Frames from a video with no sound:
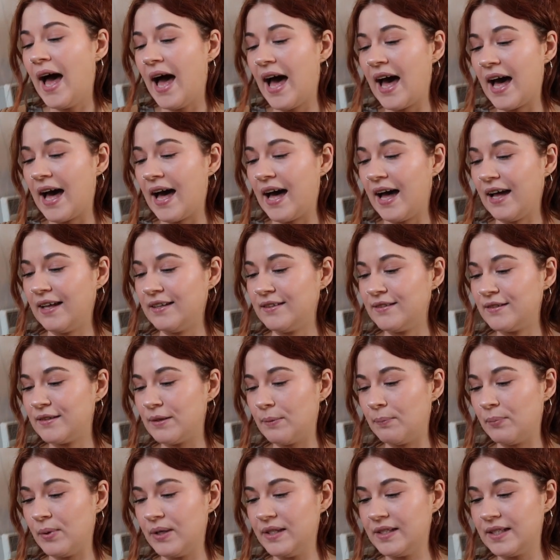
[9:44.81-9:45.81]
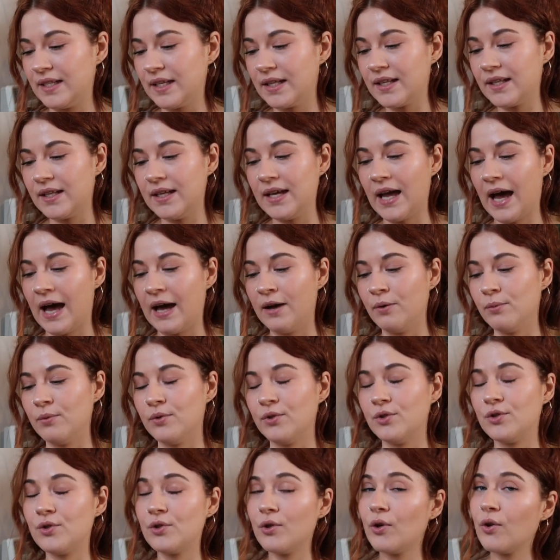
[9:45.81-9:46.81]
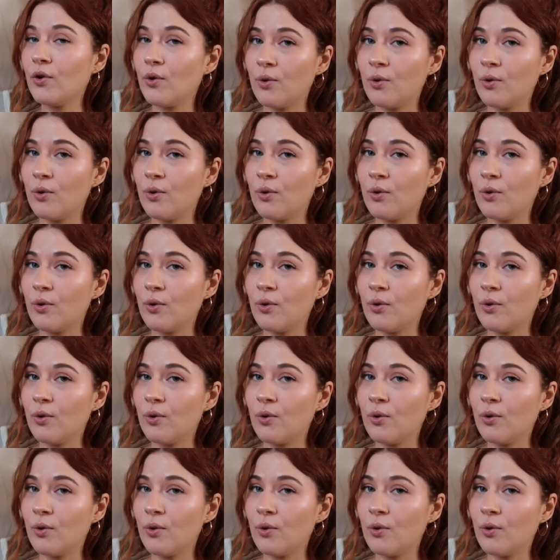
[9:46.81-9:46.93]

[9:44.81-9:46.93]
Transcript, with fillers: and basically I would